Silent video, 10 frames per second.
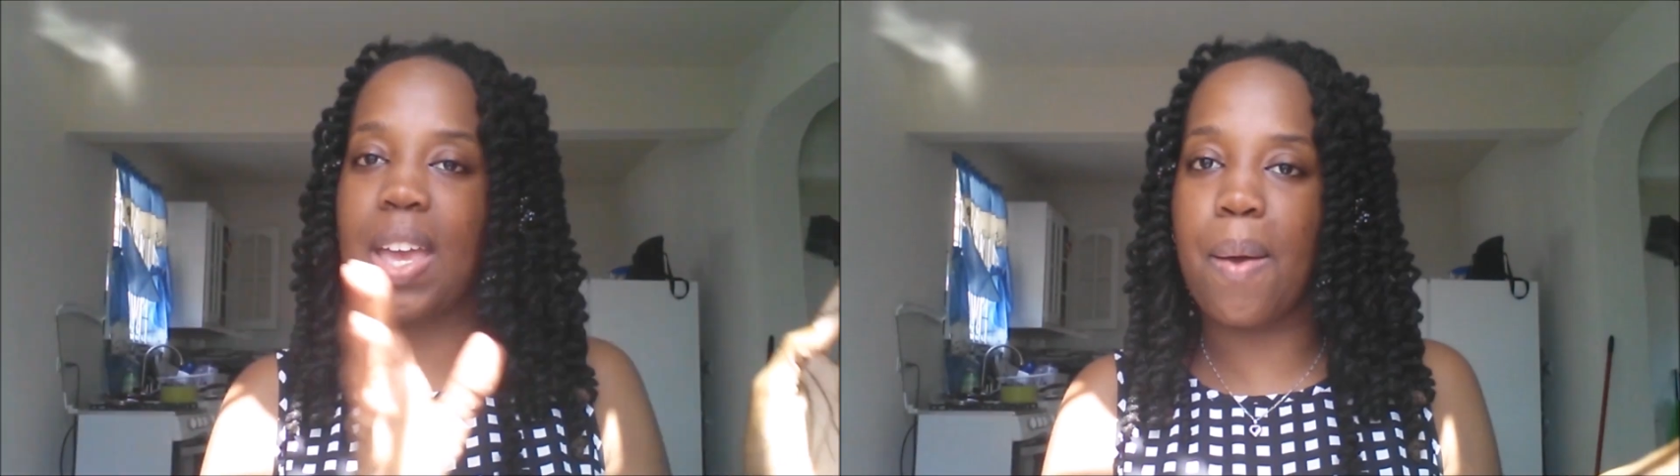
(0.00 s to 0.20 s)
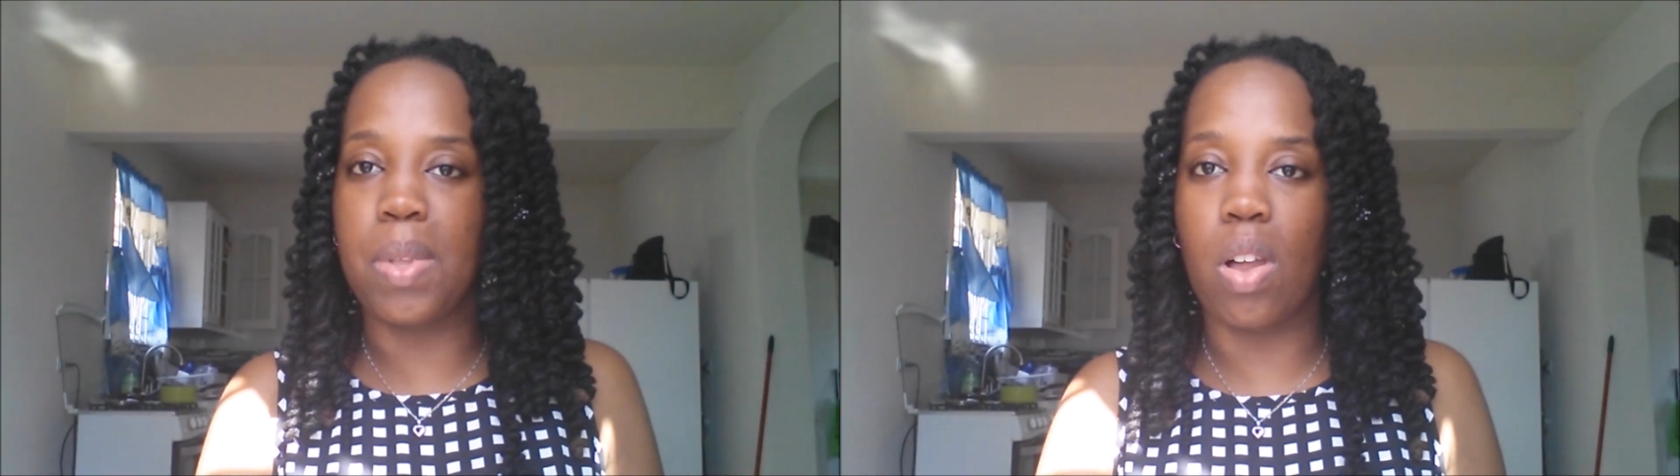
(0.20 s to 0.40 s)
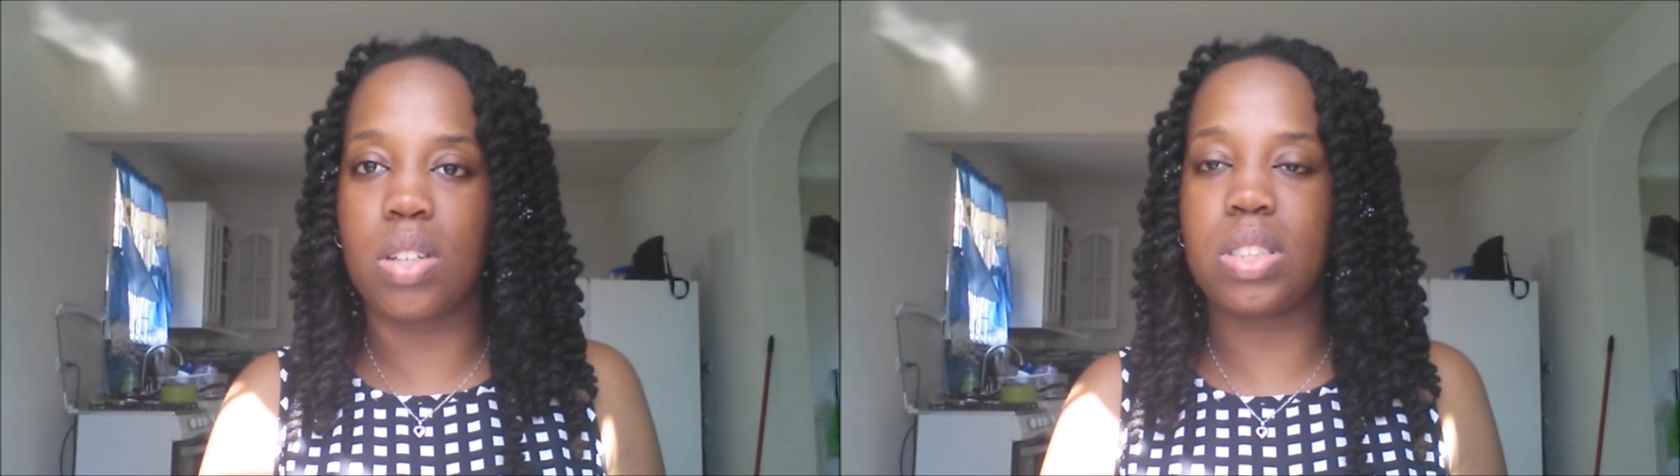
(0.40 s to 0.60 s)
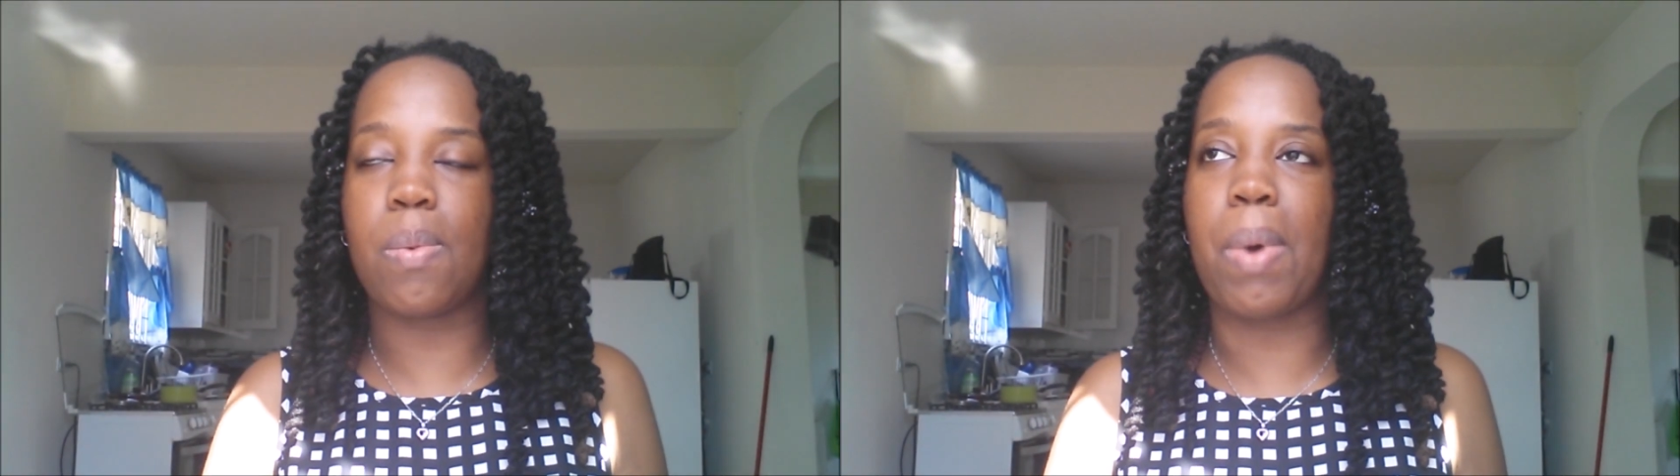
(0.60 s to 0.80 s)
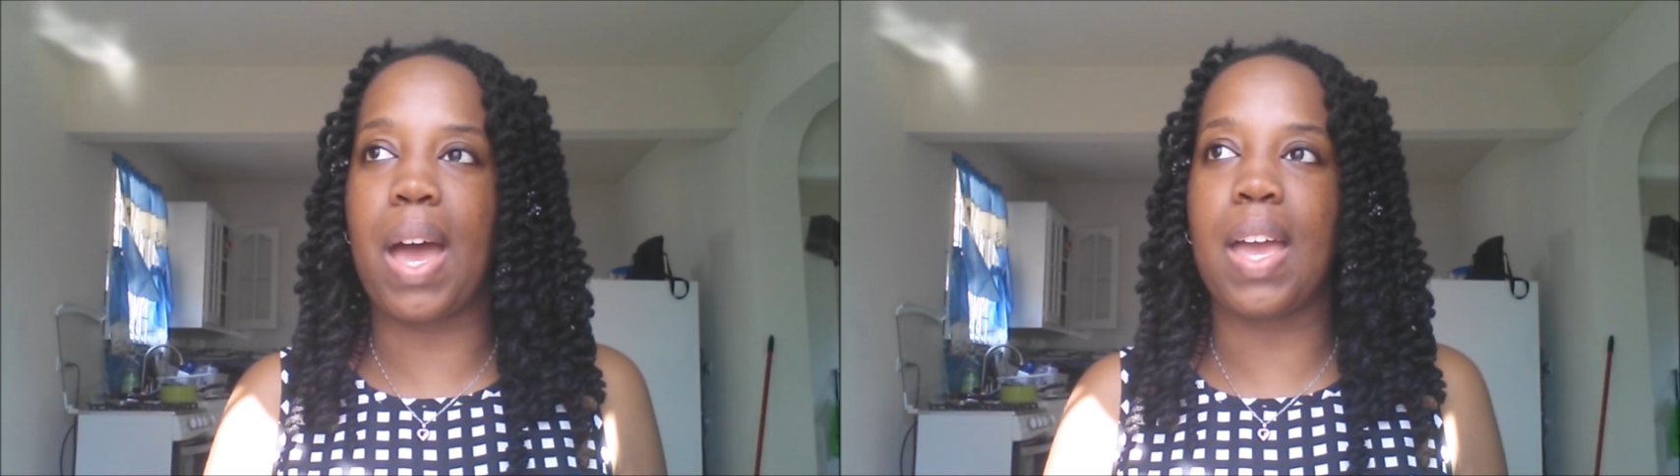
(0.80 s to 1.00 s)
kept the locks in
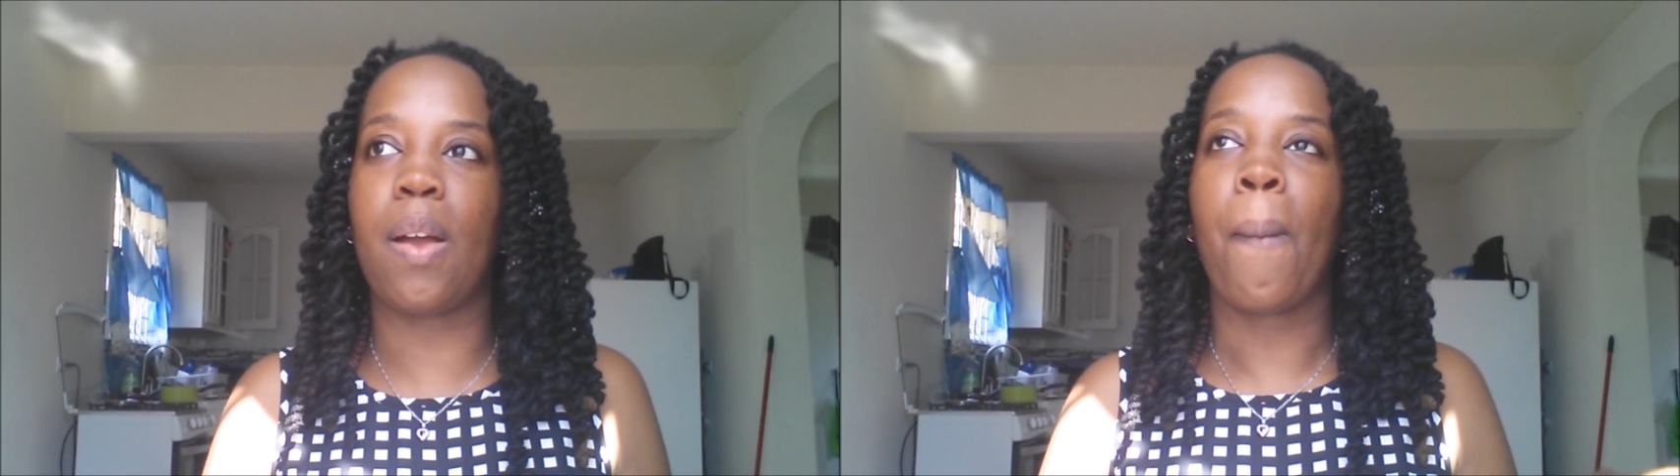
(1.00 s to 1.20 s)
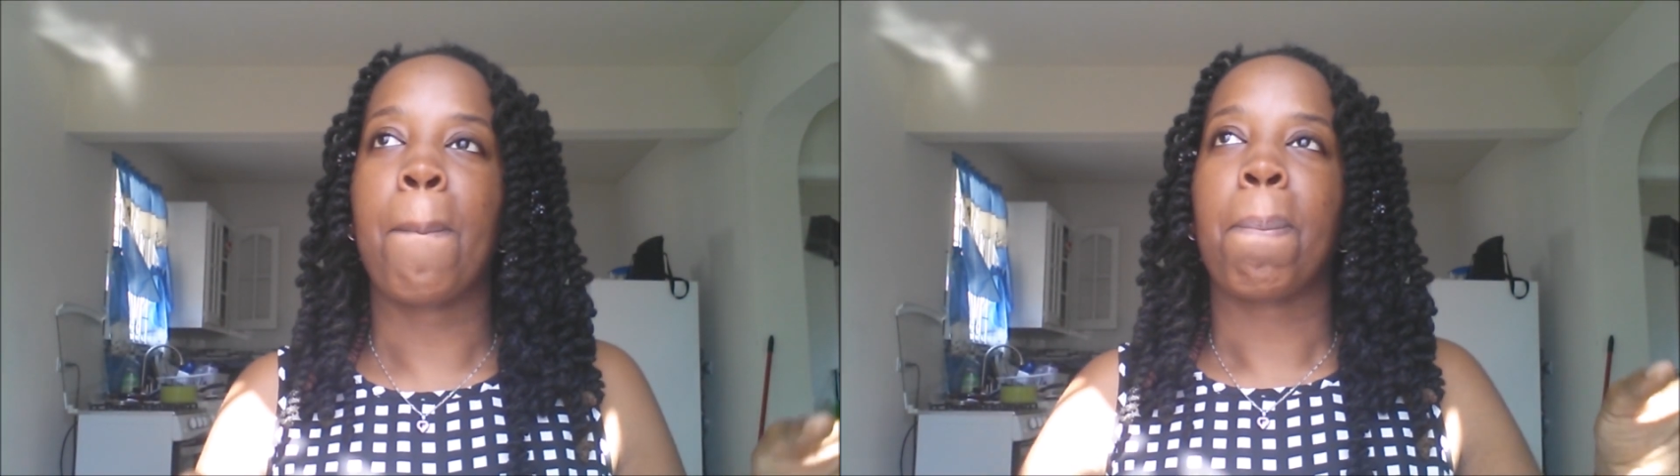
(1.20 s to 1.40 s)
the bag.